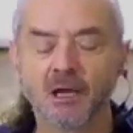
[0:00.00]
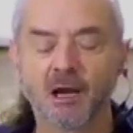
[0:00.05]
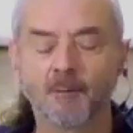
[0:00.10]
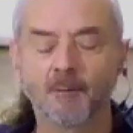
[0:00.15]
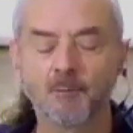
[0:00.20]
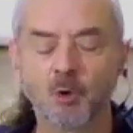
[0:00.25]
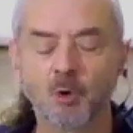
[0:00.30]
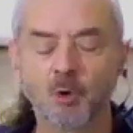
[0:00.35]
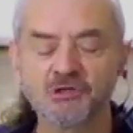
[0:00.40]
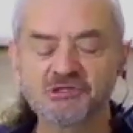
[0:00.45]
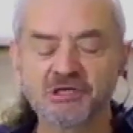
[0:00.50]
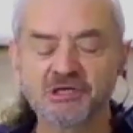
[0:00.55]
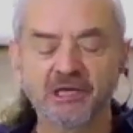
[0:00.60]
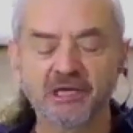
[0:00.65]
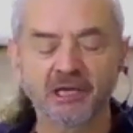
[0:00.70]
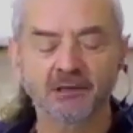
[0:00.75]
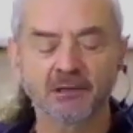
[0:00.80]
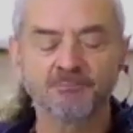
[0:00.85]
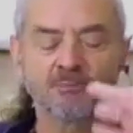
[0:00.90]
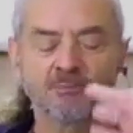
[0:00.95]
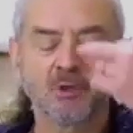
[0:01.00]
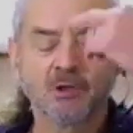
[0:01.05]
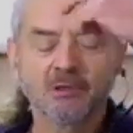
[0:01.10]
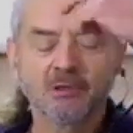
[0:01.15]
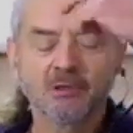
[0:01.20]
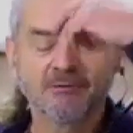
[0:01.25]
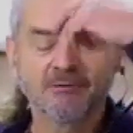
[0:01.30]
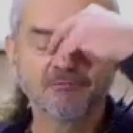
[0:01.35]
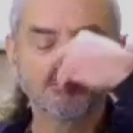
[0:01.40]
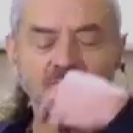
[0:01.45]
are pointing
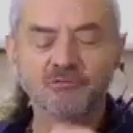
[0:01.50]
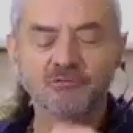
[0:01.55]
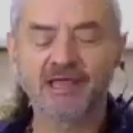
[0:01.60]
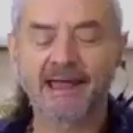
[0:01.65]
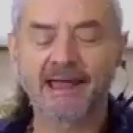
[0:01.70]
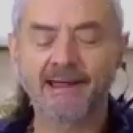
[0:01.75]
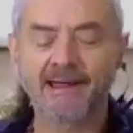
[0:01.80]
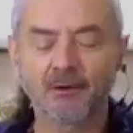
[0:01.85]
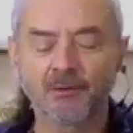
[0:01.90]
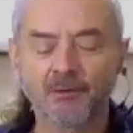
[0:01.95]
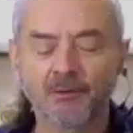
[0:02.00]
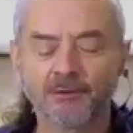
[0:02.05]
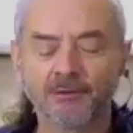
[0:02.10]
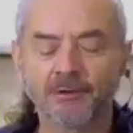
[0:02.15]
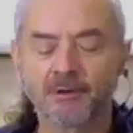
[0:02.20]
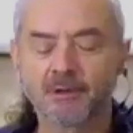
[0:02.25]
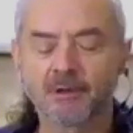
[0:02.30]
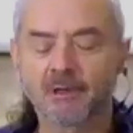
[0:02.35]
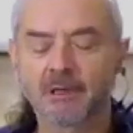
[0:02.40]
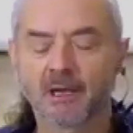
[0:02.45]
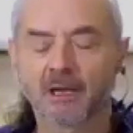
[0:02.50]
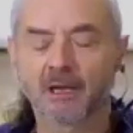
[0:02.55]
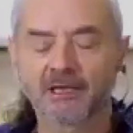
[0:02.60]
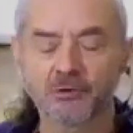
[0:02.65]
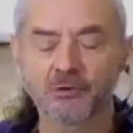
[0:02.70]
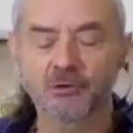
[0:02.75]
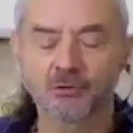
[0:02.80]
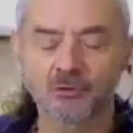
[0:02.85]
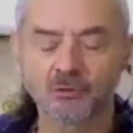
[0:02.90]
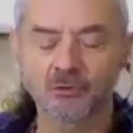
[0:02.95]
down,
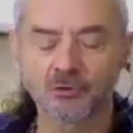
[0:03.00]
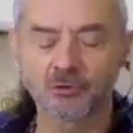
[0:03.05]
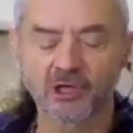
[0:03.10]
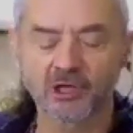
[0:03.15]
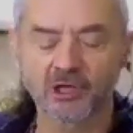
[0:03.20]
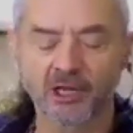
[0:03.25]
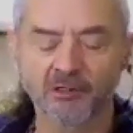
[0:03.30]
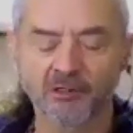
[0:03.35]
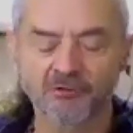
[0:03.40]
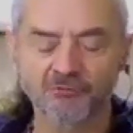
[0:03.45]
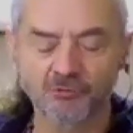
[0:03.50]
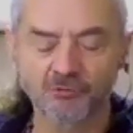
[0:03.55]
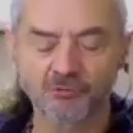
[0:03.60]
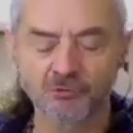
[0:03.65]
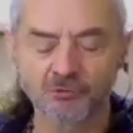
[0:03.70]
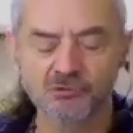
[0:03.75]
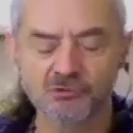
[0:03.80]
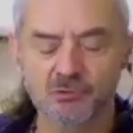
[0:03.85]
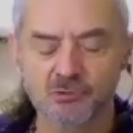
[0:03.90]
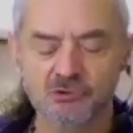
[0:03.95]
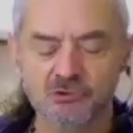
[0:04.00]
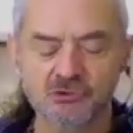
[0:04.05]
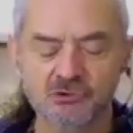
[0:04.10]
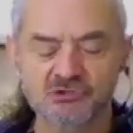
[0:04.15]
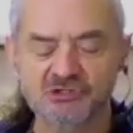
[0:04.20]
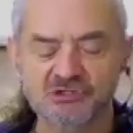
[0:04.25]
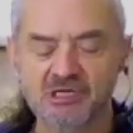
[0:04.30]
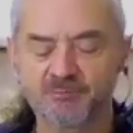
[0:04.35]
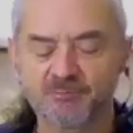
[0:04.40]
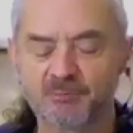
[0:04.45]
like you're looking through towards your
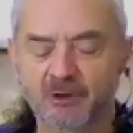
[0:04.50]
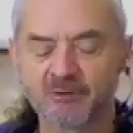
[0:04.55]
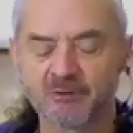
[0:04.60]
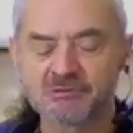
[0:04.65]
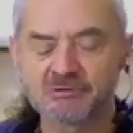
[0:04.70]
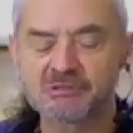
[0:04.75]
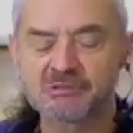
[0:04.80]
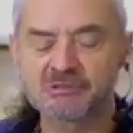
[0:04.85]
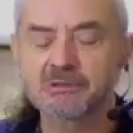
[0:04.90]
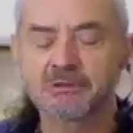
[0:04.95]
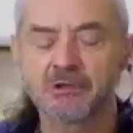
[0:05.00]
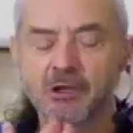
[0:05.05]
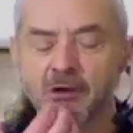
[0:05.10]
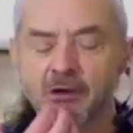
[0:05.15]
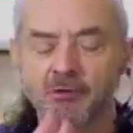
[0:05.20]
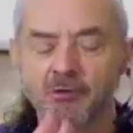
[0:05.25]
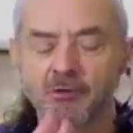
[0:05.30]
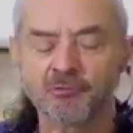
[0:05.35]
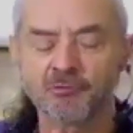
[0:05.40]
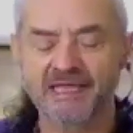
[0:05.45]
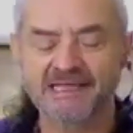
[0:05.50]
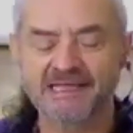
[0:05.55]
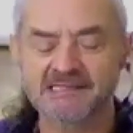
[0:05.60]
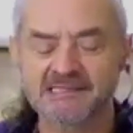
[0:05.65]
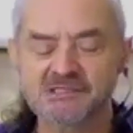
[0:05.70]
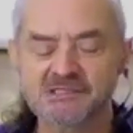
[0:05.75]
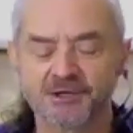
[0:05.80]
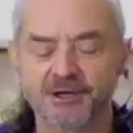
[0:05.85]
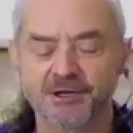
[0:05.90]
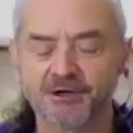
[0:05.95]
sit bones, uh, along the
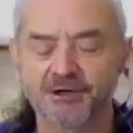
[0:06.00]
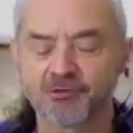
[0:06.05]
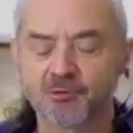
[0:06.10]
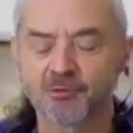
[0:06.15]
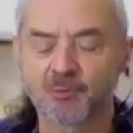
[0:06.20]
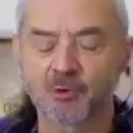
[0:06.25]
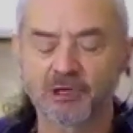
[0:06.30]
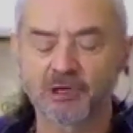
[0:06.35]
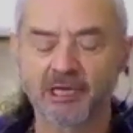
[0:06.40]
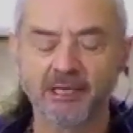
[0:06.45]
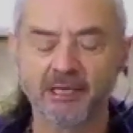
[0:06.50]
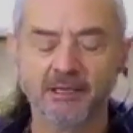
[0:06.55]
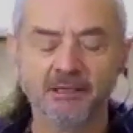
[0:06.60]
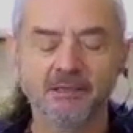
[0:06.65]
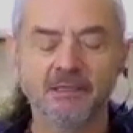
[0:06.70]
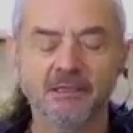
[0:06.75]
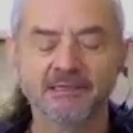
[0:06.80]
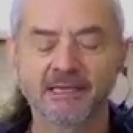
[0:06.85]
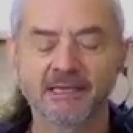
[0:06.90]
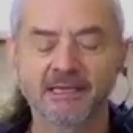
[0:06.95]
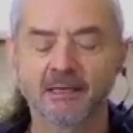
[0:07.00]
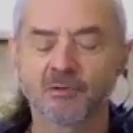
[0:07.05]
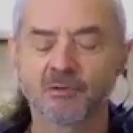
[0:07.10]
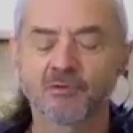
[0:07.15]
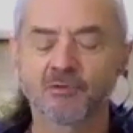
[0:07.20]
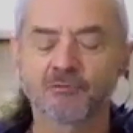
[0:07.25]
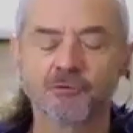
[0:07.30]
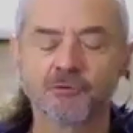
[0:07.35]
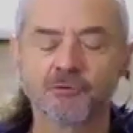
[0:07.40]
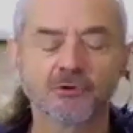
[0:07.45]
inside of the body, down
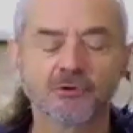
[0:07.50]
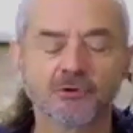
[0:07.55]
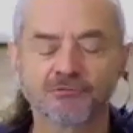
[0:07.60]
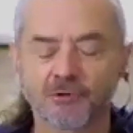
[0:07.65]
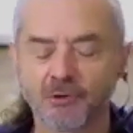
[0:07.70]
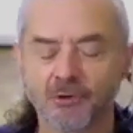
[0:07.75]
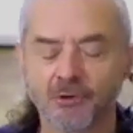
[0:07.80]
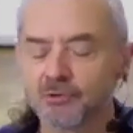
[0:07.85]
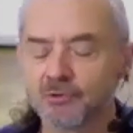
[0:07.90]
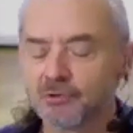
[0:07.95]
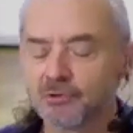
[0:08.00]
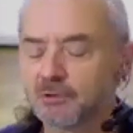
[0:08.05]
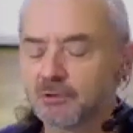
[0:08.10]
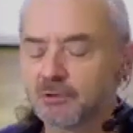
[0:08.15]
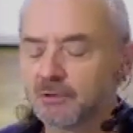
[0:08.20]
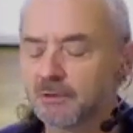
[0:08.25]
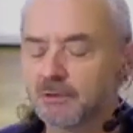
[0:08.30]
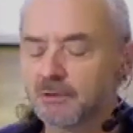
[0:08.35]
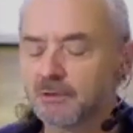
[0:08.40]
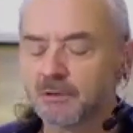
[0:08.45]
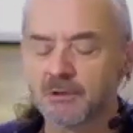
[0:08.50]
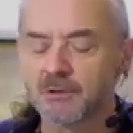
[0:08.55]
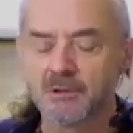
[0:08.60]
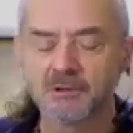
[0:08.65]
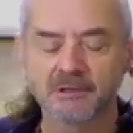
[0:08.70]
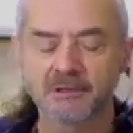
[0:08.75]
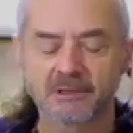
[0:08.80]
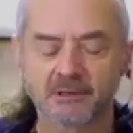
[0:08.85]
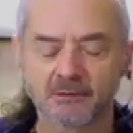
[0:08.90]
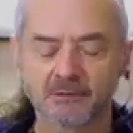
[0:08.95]
through your throat,
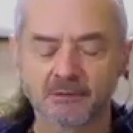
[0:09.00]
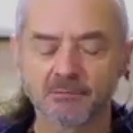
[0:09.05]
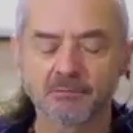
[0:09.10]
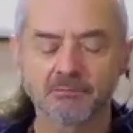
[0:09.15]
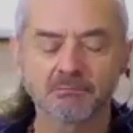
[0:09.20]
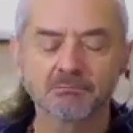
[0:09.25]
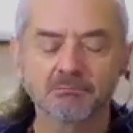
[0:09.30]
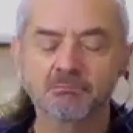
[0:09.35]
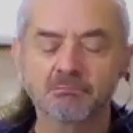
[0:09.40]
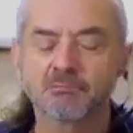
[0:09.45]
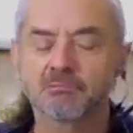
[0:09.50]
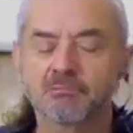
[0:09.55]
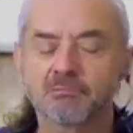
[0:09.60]
down